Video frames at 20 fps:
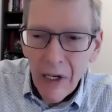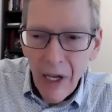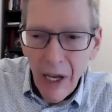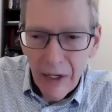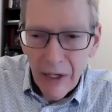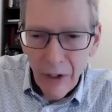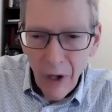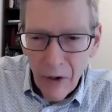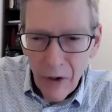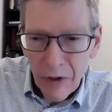
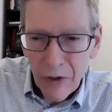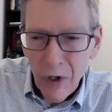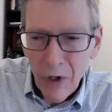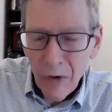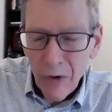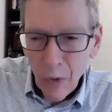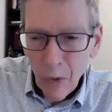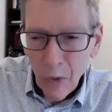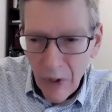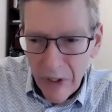and also
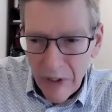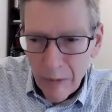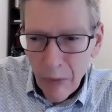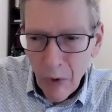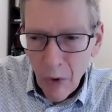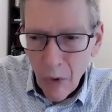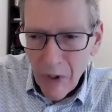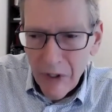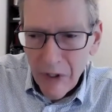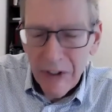the wind
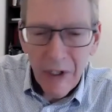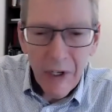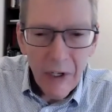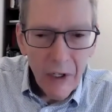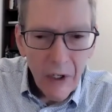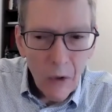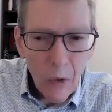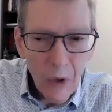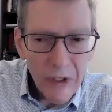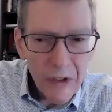port,
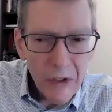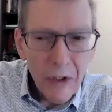what